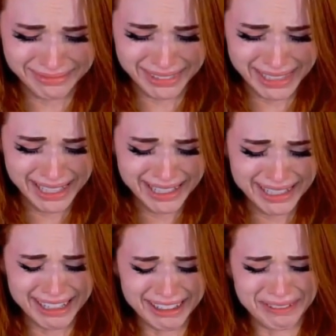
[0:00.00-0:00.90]
I
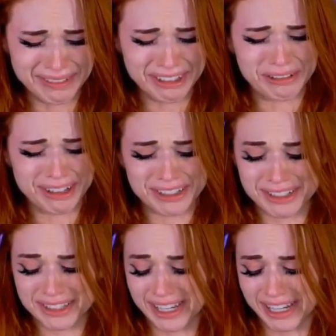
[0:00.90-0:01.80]
don't even know what you're
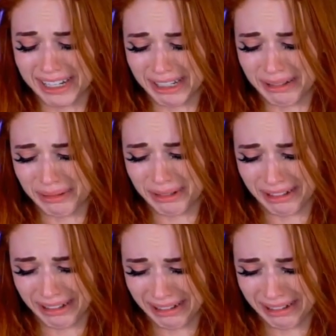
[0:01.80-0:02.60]
saying anymore.